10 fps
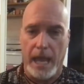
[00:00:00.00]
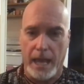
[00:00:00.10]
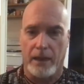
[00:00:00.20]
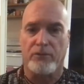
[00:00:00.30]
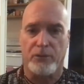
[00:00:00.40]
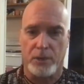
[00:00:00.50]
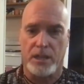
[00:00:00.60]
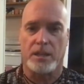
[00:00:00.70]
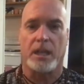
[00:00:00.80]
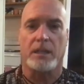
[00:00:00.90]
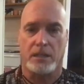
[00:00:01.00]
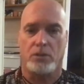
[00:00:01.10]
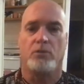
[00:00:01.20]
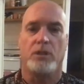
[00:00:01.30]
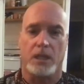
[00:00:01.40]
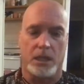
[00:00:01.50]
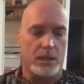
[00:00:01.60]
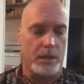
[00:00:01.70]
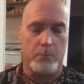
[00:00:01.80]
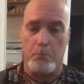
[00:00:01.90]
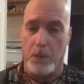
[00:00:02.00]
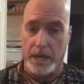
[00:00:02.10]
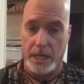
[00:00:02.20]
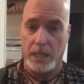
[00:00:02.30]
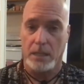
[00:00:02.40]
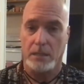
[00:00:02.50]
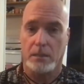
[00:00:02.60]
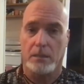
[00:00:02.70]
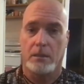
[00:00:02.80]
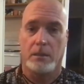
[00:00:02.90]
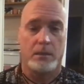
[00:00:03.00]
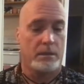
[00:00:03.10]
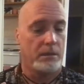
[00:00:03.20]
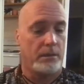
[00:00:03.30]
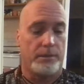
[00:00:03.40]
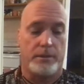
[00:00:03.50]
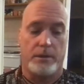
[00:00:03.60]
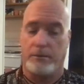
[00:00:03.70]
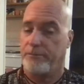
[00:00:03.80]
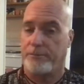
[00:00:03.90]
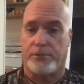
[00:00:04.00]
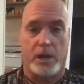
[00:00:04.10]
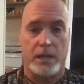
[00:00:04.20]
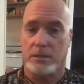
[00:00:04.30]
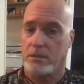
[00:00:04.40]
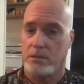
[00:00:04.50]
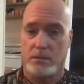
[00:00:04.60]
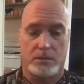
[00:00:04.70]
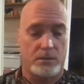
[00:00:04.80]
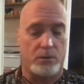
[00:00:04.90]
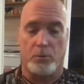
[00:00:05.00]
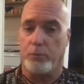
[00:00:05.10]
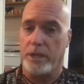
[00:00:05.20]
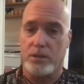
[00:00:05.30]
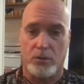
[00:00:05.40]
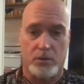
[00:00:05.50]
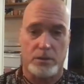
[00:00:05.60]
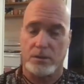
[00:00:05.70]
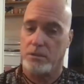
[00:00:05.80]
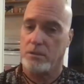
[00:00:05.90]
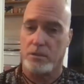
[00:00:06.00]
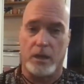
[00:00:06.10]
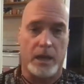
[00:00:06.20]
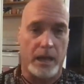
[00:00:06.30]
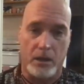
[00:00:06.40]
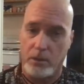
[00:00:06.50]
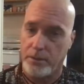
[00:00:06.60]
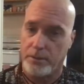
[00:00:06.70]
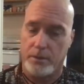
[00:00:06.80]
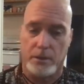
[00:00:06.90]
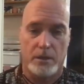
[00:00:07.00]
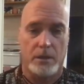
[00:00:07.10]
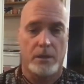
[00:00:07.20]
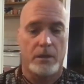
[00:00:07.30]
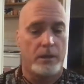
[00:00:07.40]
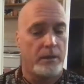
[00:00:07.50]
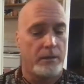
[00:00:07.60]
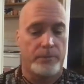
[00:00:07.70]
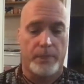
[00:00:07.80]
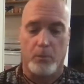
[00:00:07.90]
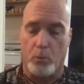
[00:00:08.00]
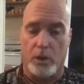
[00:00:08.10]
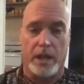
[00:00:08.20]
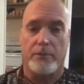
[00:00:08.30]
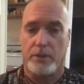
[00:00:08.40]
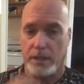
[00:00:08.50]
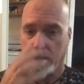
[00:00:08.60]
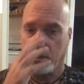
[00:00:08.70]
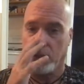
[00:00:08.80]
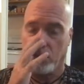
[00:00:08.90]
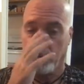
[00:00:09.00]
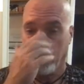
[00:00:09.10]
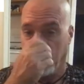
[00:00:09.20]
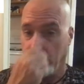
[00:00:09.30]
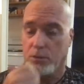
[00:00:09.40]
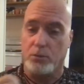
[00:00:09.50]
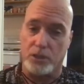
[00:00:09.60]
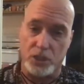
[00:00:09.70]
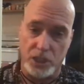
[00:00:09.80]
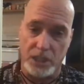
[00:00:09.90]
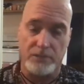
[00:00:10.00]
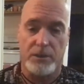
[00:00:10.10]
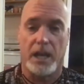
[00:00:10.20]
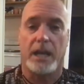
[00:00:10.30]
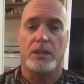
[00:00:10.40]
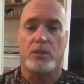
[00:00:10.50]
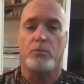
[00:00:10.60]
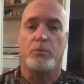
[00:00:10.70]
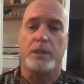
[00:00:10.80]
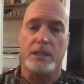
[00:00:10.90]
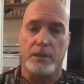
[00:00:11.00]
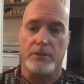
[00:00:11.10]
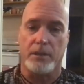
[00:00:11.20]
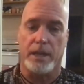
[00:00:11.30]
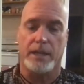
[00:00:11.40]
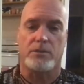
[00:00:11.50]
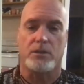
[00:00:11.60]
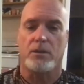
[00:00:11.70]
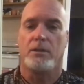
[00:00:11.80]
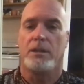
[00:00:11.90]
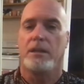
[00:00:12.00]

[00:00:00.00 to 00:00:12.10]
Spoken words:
everything that you need. The money, the friends, the resources, the health. Whatever it is that you need to achieve that, you will be given that. So